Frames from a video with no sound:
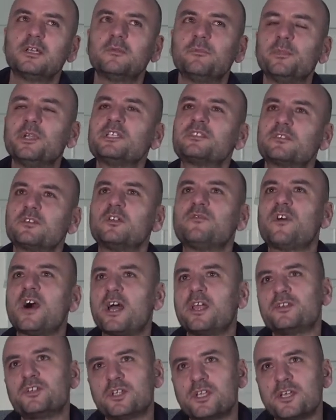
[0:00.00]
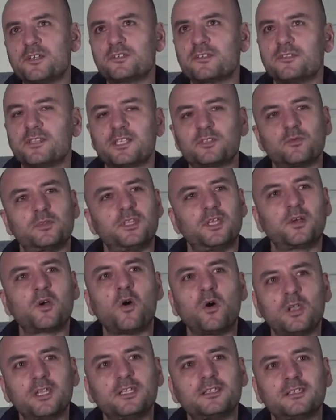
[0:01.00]
Ministry of Higher Education, that's what they
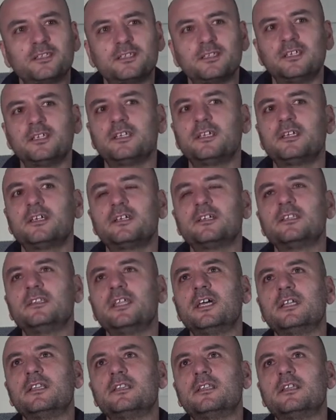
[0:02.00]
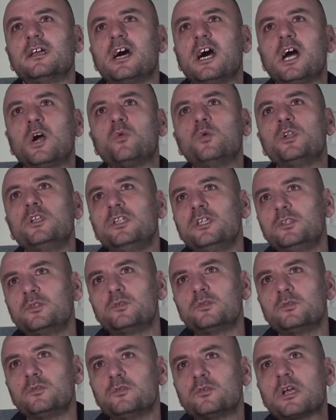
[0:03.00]
call it, that I would need
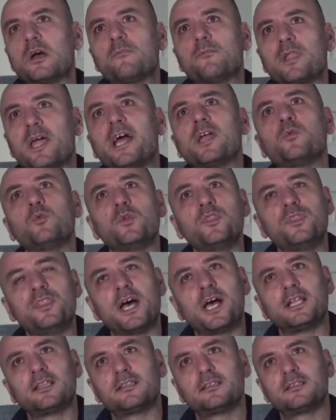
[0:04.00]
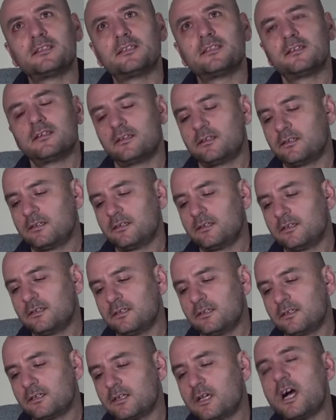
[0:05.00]
to comply with that
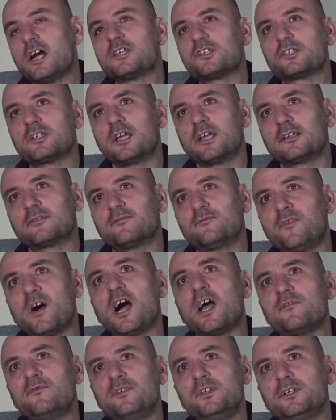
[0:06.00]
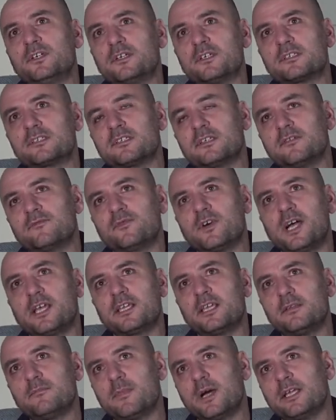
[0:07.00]
contract. Five years, if I
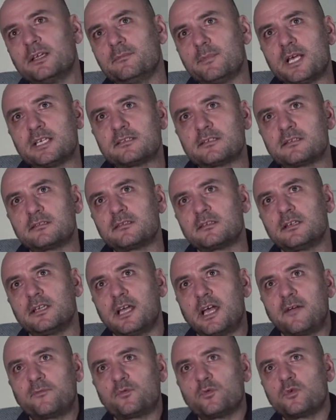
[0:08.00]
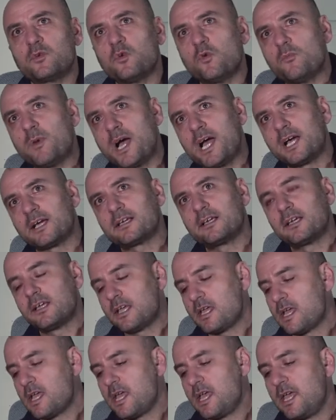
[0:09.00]
get my master's degree, I have to go back
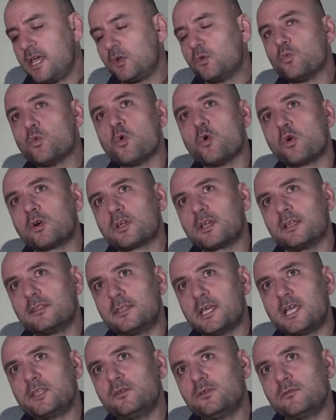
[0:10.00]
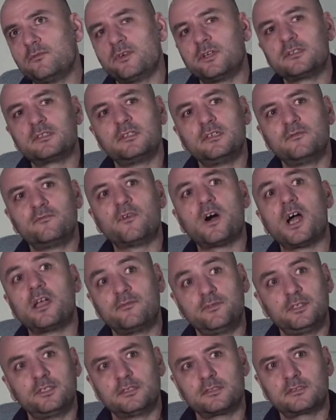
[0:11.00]
and work at that university five
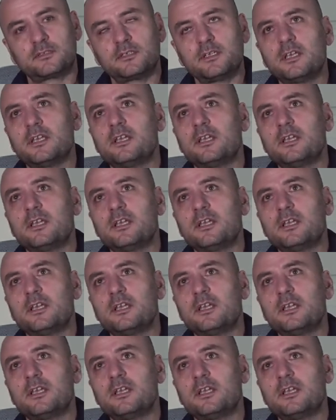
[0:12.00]
years.